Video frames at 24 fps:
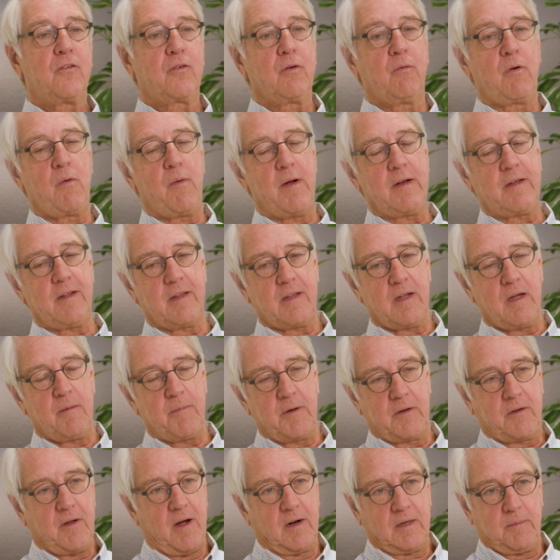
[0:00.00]
So we went to them
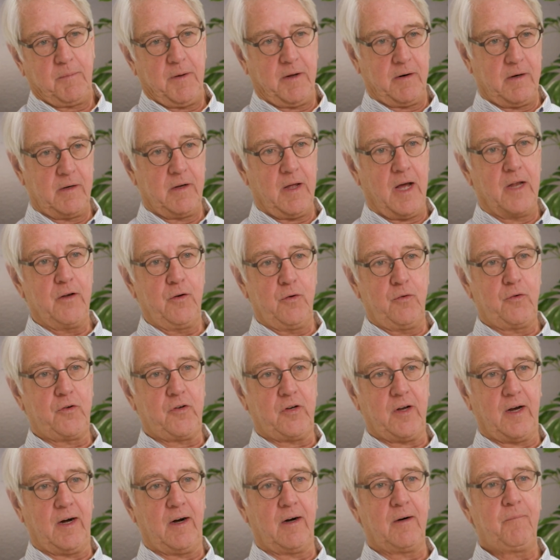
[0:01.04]
and talked about a, a new
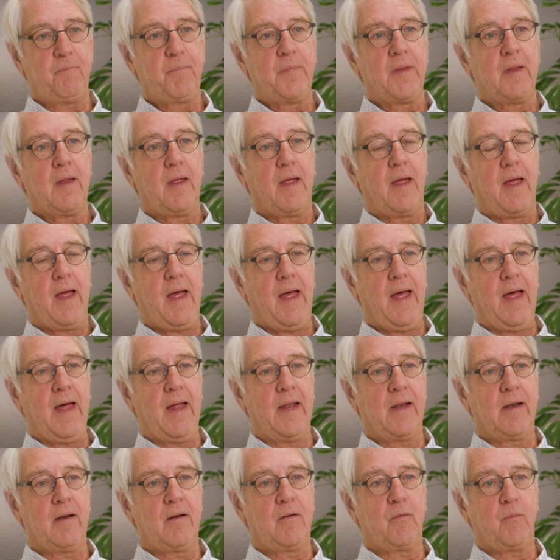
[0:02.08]
chair
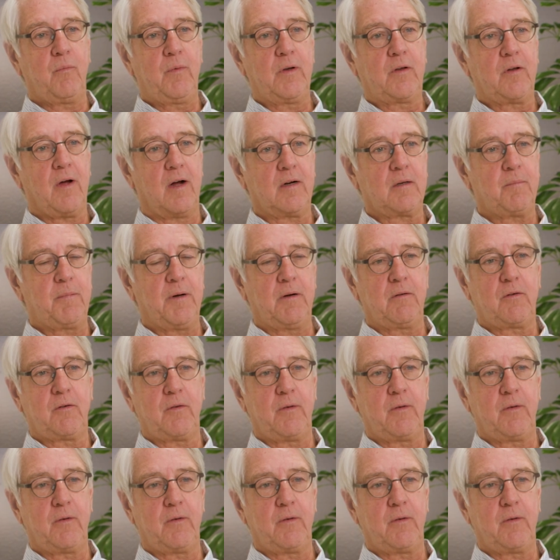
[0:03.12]
and we talked about